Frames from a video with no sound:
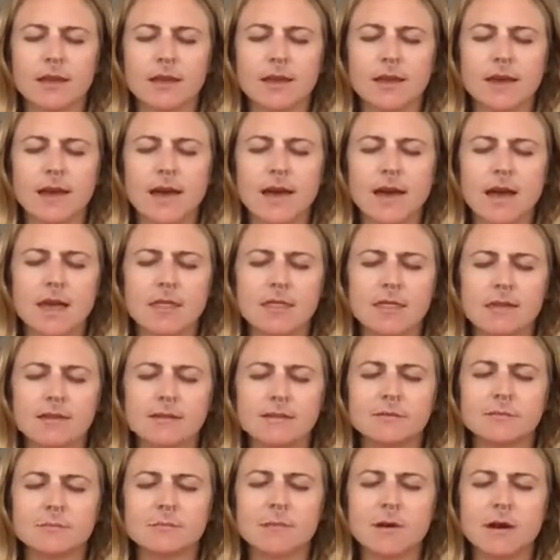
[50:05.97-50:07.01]
And
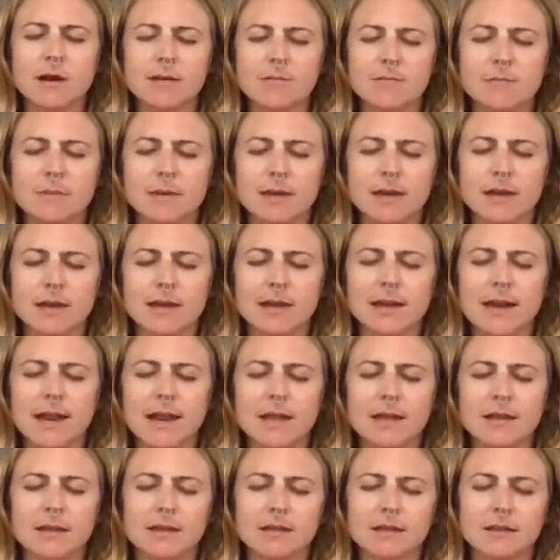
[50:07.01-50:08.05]
this might be a
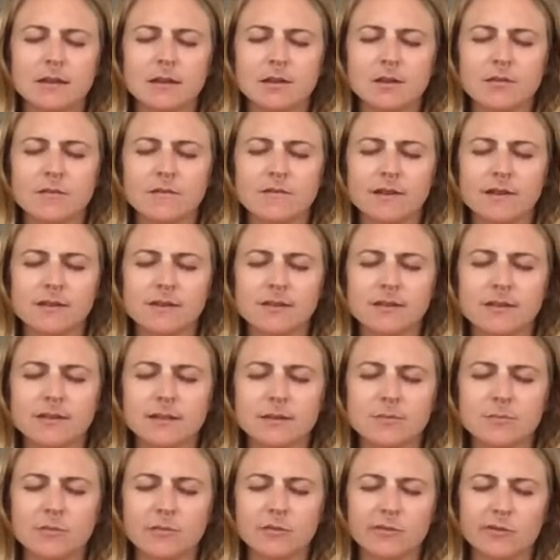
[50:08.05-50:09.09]
lake that you
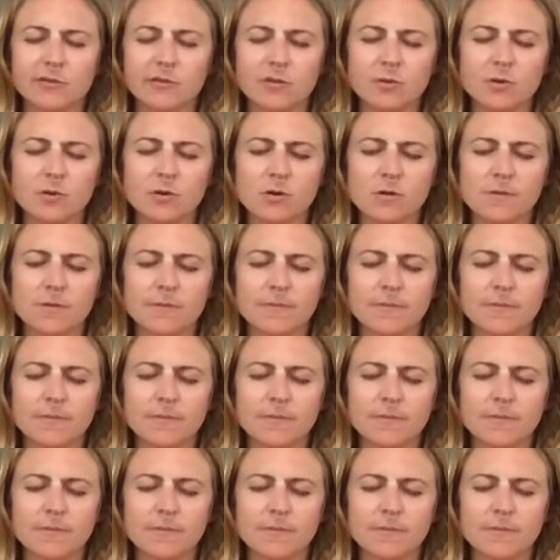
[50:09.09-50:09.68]
visited before,